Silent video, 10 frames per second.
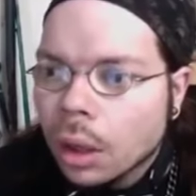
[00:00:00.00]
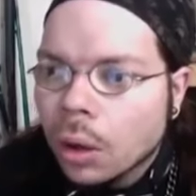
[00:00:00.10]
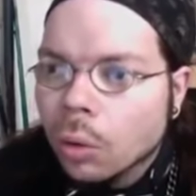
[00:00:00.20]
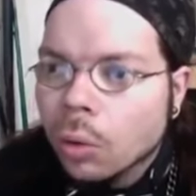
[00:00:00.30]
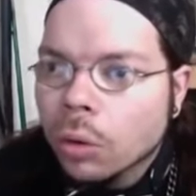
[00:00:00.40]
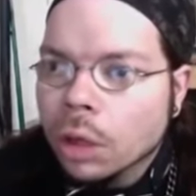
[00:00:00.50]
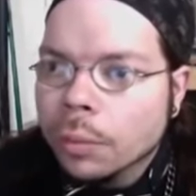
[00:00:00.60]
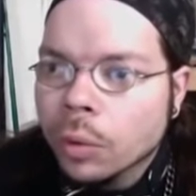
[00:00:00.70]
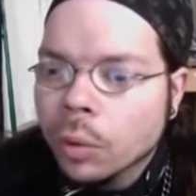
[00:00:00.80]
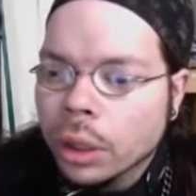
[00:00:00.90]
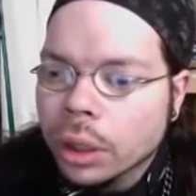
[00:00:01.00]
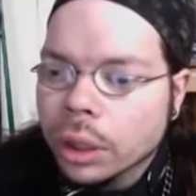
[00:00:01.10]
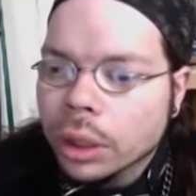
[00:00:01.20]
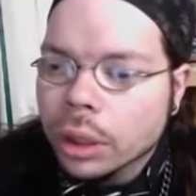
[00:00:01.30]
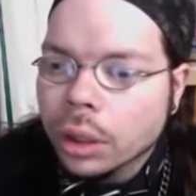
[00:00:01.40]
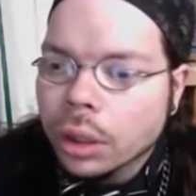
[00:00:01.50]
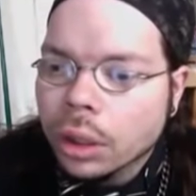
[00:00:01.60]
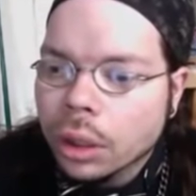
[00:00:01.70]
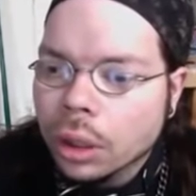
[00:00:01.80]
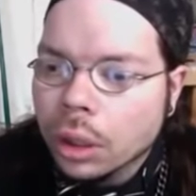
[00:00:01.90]
Rule number 1,
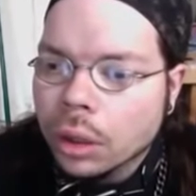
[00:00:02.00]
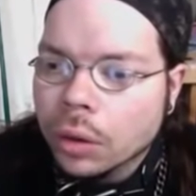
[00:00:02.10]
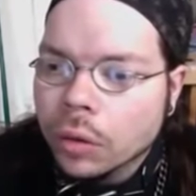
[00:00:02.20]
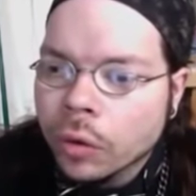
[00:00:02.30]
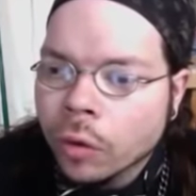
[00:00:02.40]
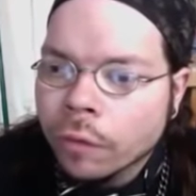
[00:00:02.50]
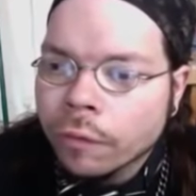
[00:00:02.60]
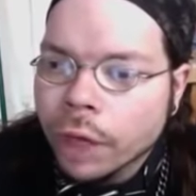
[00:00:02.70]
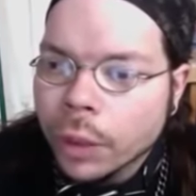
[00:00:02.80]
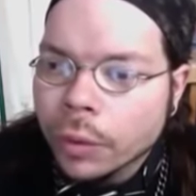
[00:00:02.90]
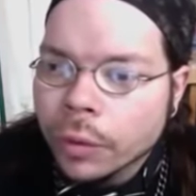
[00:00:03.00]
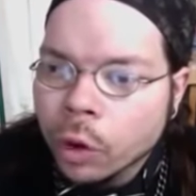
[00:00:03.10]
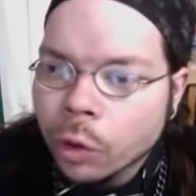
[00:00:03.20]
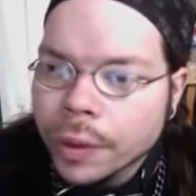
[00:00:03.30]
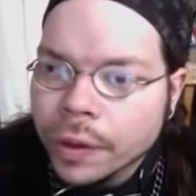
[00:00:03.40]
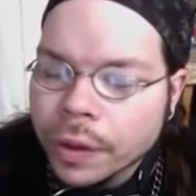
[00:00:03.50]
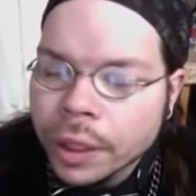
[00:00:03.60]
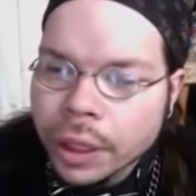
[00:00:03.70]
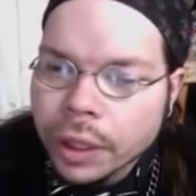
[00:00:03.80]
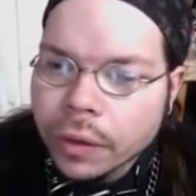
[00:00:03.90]
don't fuck with Homey's
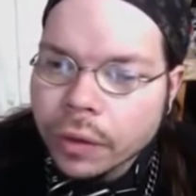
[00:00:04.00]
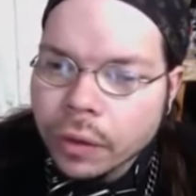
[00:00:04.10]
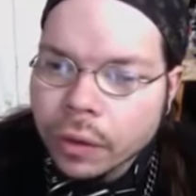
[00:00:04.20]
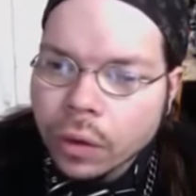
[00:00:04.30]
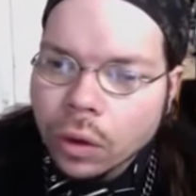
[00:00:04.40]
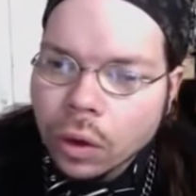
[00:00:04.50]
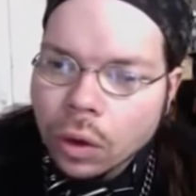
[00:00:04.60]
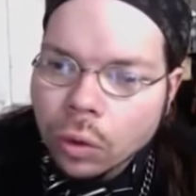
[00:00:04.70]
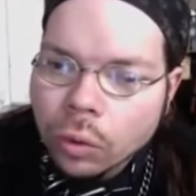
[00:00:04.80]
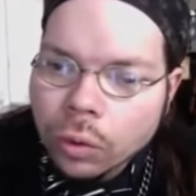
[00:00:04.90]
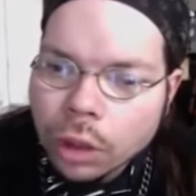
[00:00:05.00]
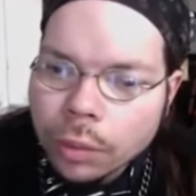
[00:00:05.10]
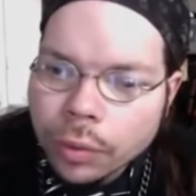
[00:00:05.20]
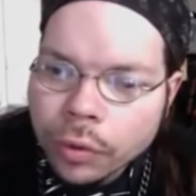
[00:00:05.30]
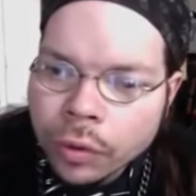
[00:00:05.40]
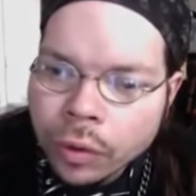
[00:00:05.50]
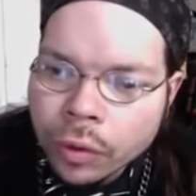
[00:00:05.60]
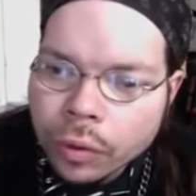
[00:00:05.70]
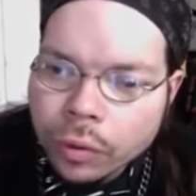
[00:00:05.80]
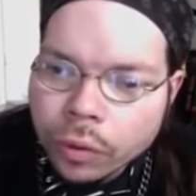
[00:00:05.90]
kids. Rule number
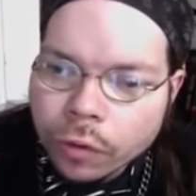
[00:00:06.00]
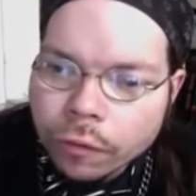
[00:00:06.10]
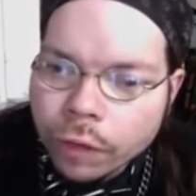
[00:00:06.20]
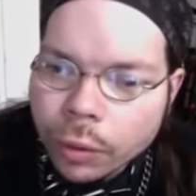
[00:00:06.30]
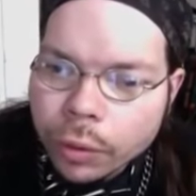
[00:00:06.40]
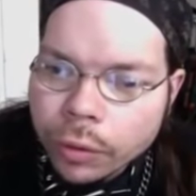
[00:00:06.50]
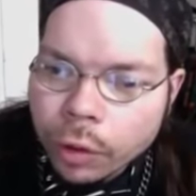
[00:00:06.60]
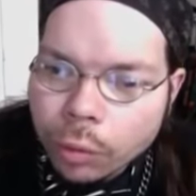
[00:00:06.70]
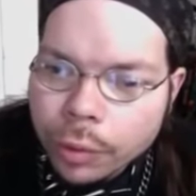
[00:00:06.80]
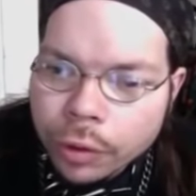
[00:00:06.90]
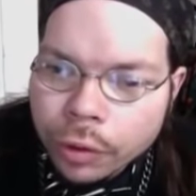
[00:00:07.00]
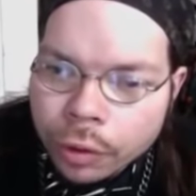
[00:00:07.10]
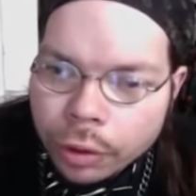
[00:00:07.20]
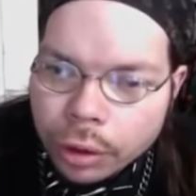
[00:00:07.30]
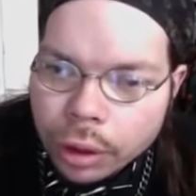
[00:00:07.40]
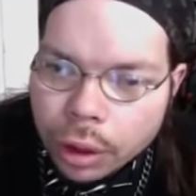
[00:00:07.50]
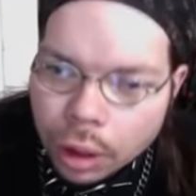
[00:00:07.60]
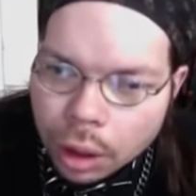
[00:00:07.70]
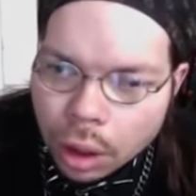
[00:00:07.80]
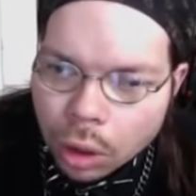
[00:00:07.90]
2, don't fuck with homie's girl.
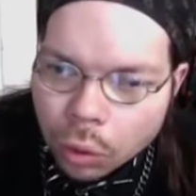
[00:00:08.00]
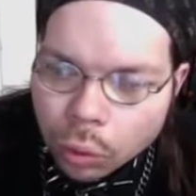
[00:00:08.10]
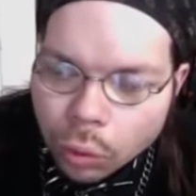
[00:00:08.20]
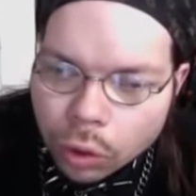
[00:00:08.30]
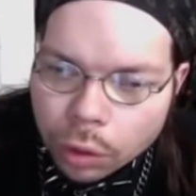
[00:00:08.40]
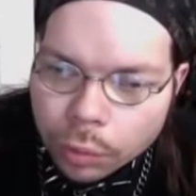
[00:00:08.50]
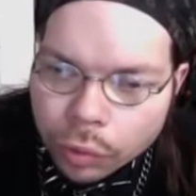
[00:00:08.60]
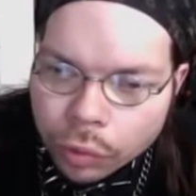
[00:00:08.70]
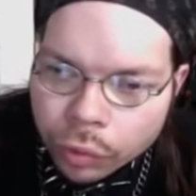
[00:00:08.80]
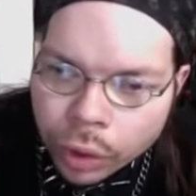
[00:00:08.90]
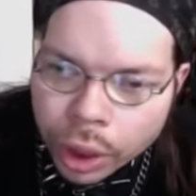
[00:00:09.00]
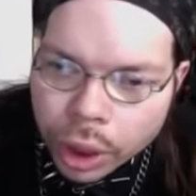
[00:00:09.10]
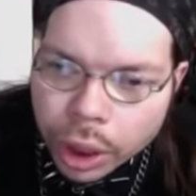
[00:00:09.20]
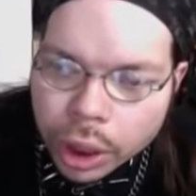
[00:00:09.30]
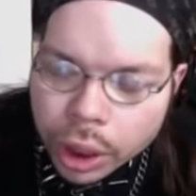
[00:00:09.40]
Rule number 3,